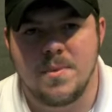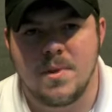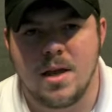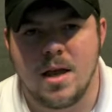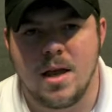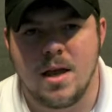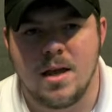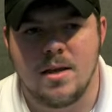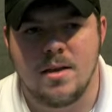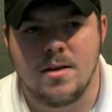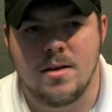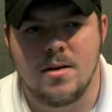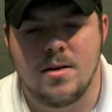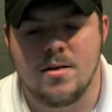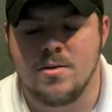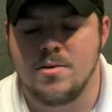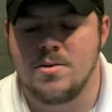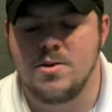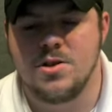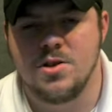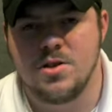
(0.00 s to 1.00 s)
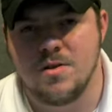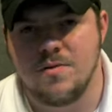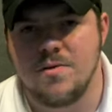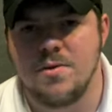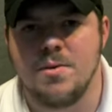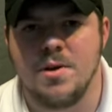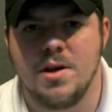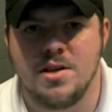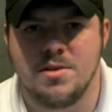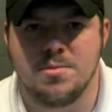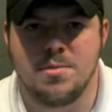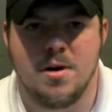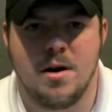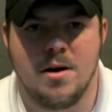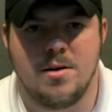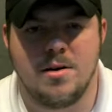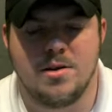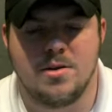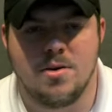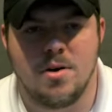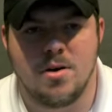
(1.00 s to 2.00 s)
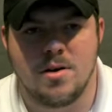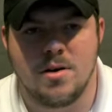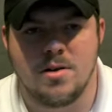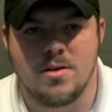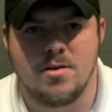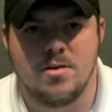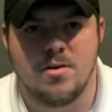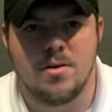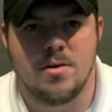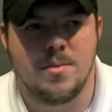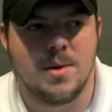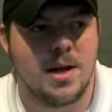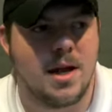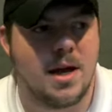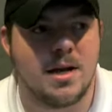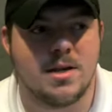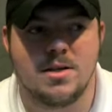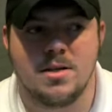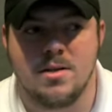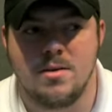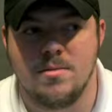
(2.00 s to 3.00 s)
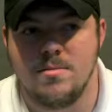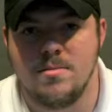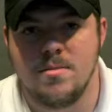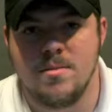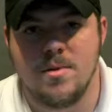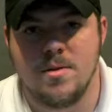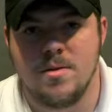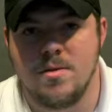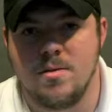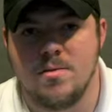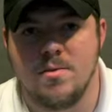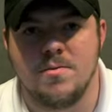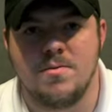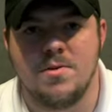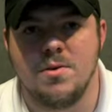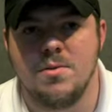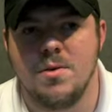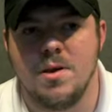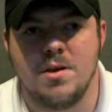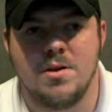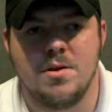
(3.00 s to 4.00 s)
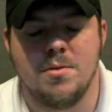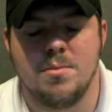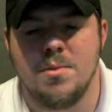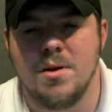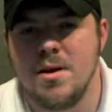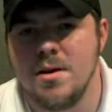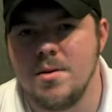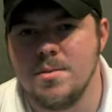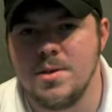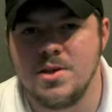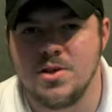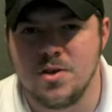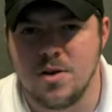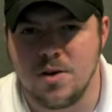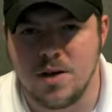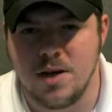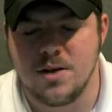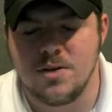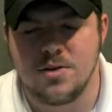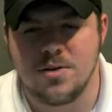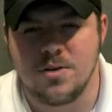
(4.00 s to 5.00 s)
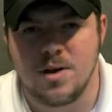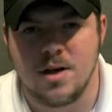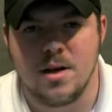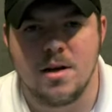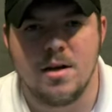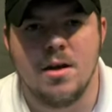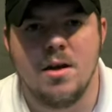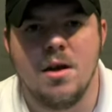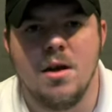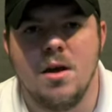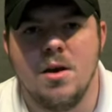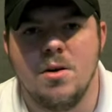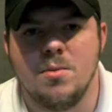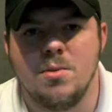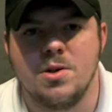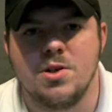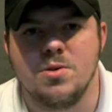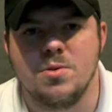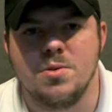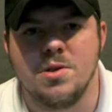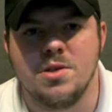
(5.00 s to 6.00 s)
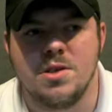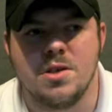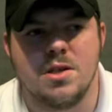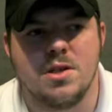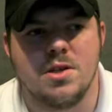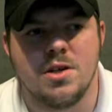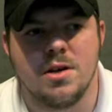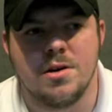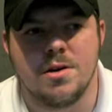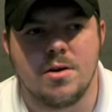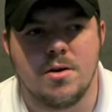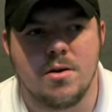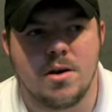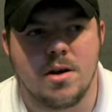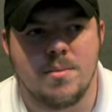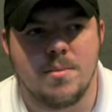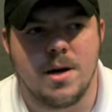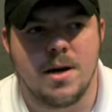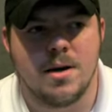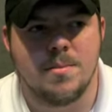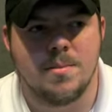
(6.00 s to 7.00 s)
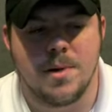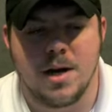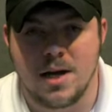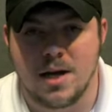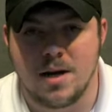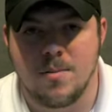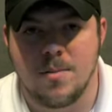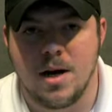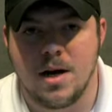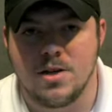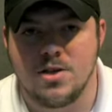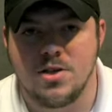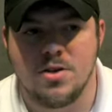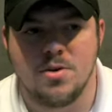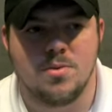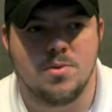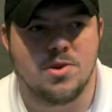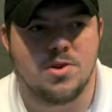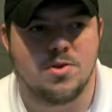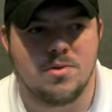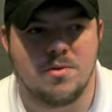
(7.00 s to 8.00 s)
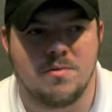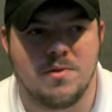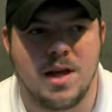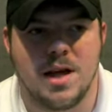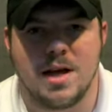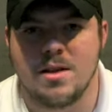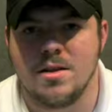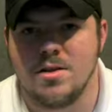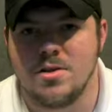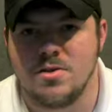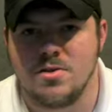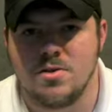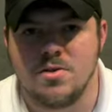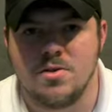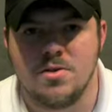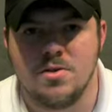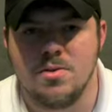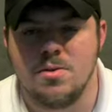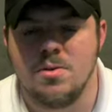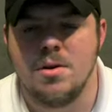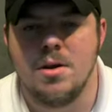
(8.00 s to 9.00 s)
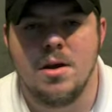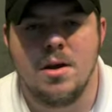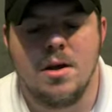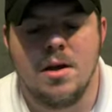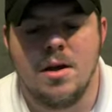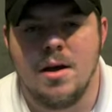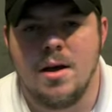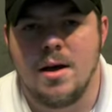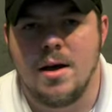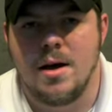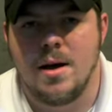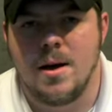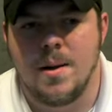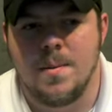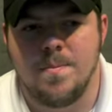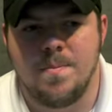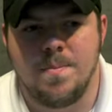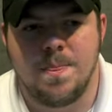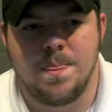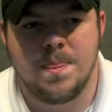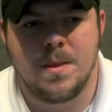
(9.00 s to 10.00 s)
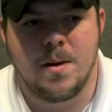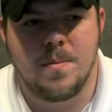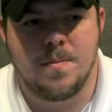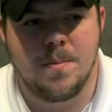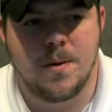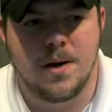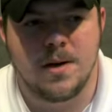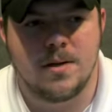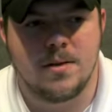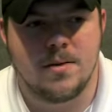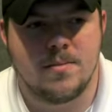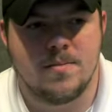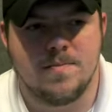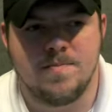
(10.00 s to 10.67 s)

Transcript: and or just a few days prior to talking to him, and actually the review that you probably saw yesterday, which was the Jericho by Camacho, was sort of lackluster too. Uh, but